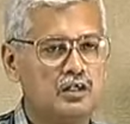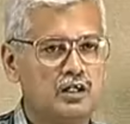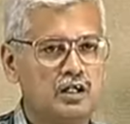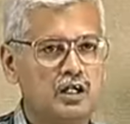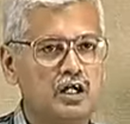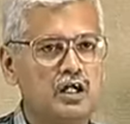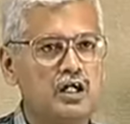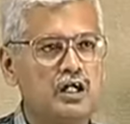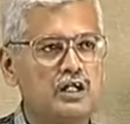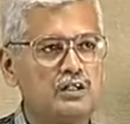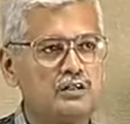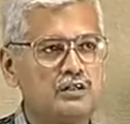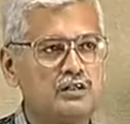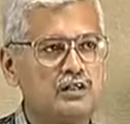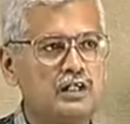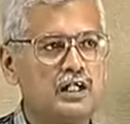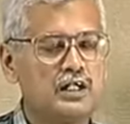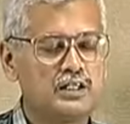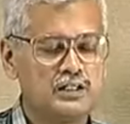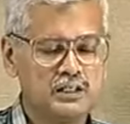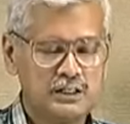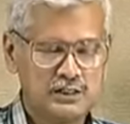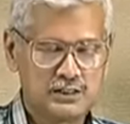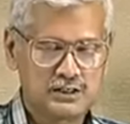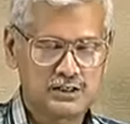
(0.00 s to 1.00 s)
and
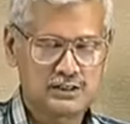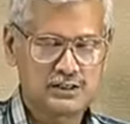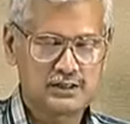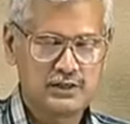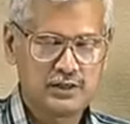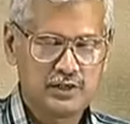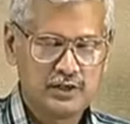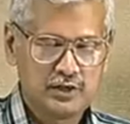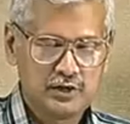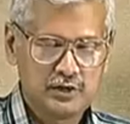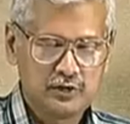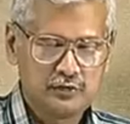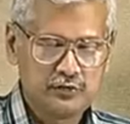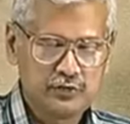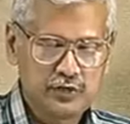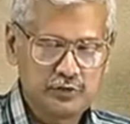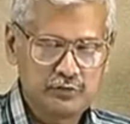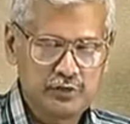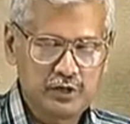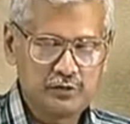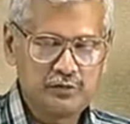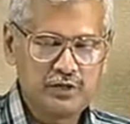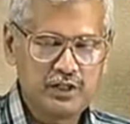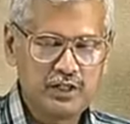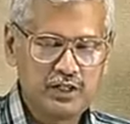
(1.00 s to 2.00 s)
like this we
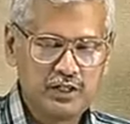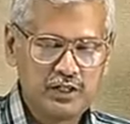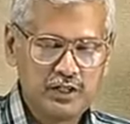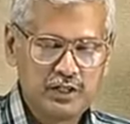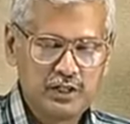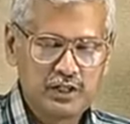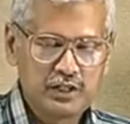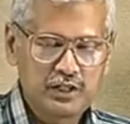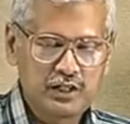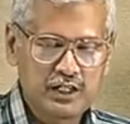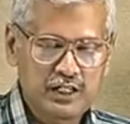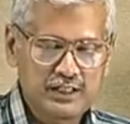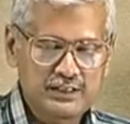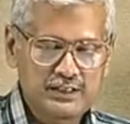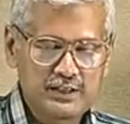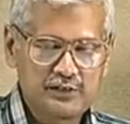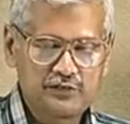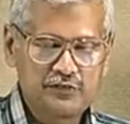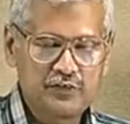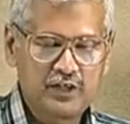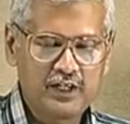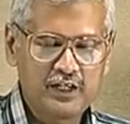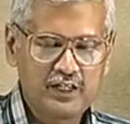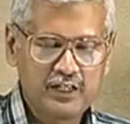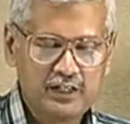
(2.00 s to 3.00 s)
may be
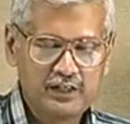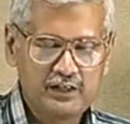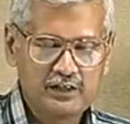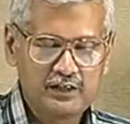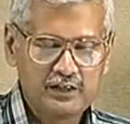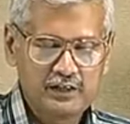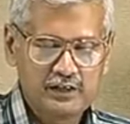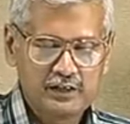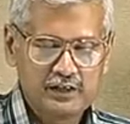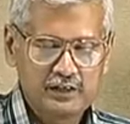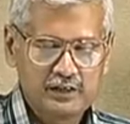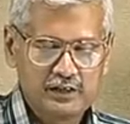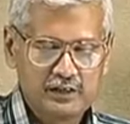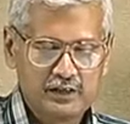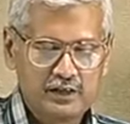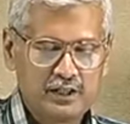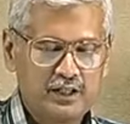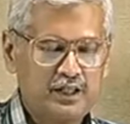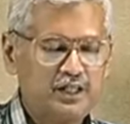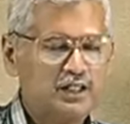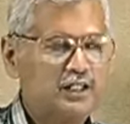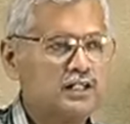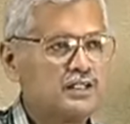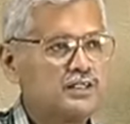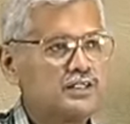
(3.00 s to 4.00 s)
classifying
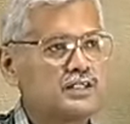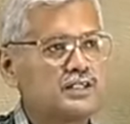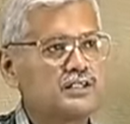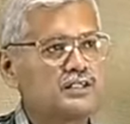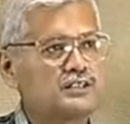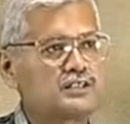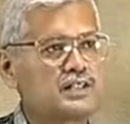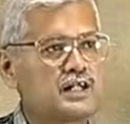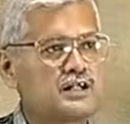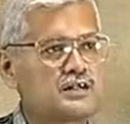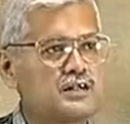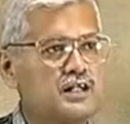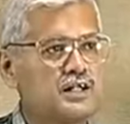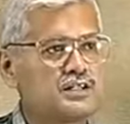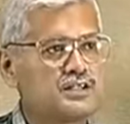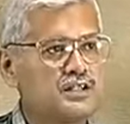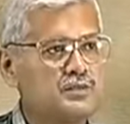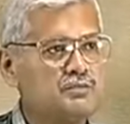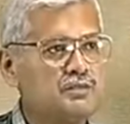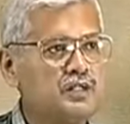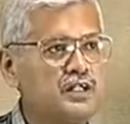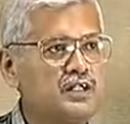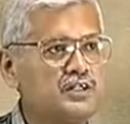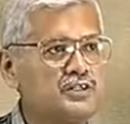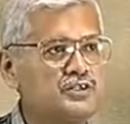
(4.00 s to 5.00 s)
the satellite
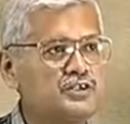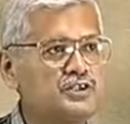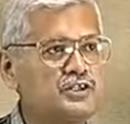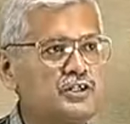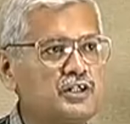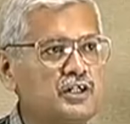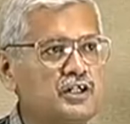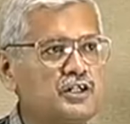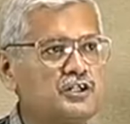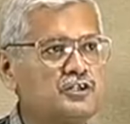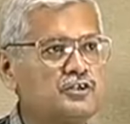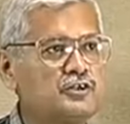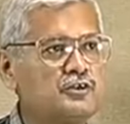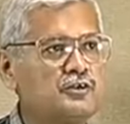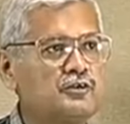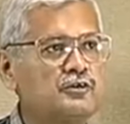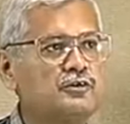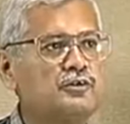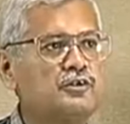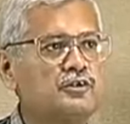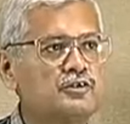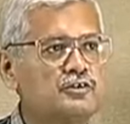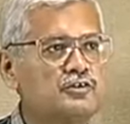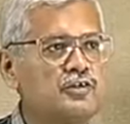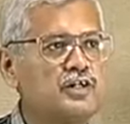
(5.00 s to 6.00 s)
image into
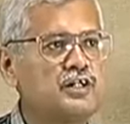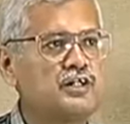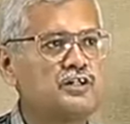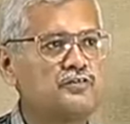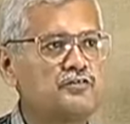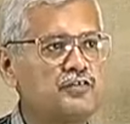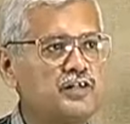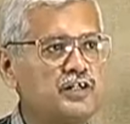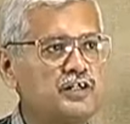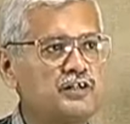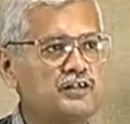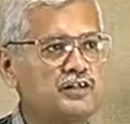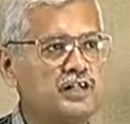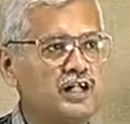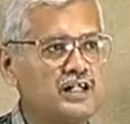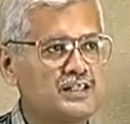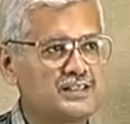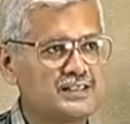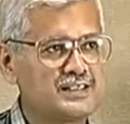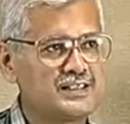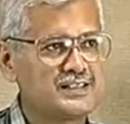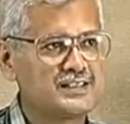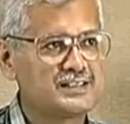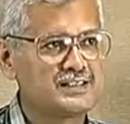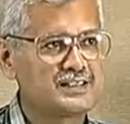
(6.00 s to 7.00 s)
3 different
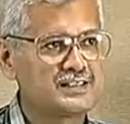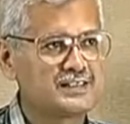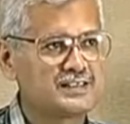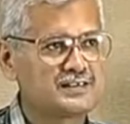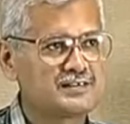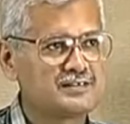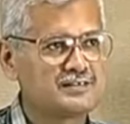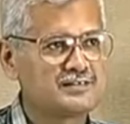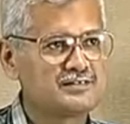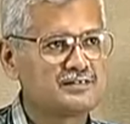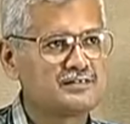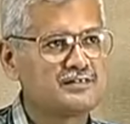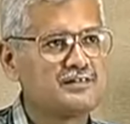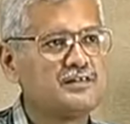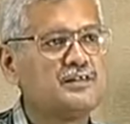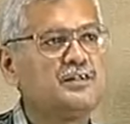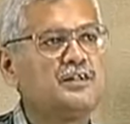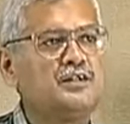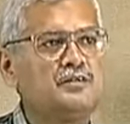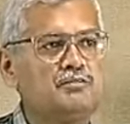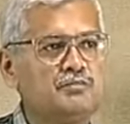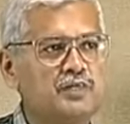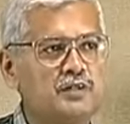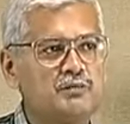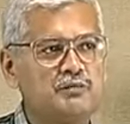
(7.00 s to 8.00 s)
classes.
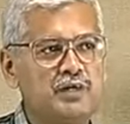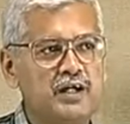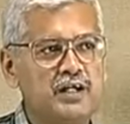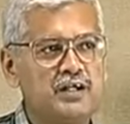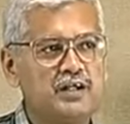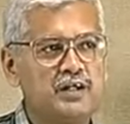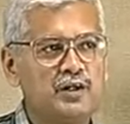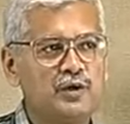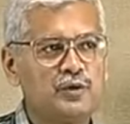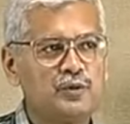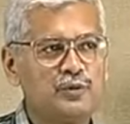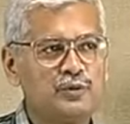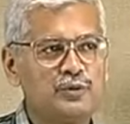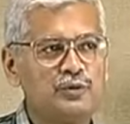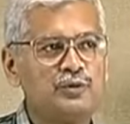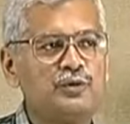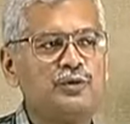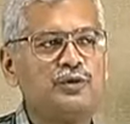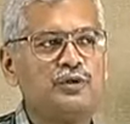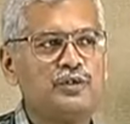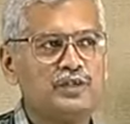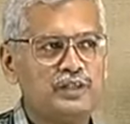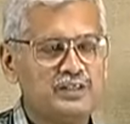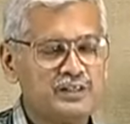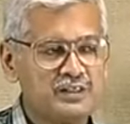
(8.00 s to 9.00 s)
But mind you,
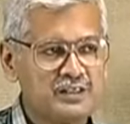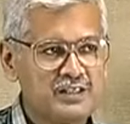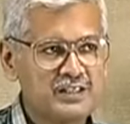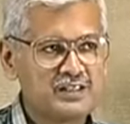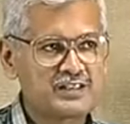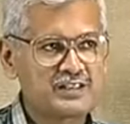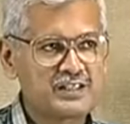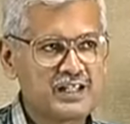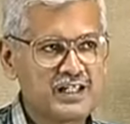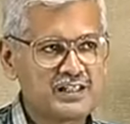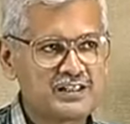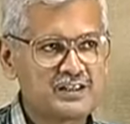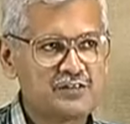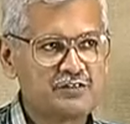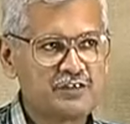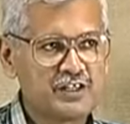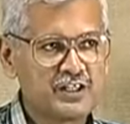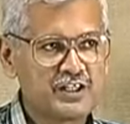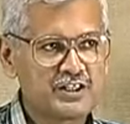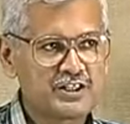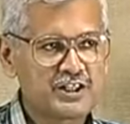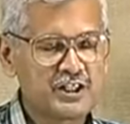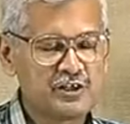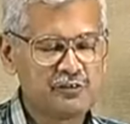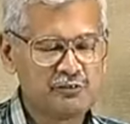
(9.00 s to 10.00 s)
this
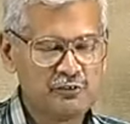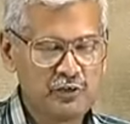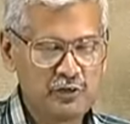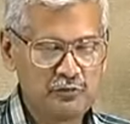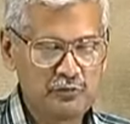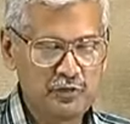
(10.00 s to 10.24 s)
classification will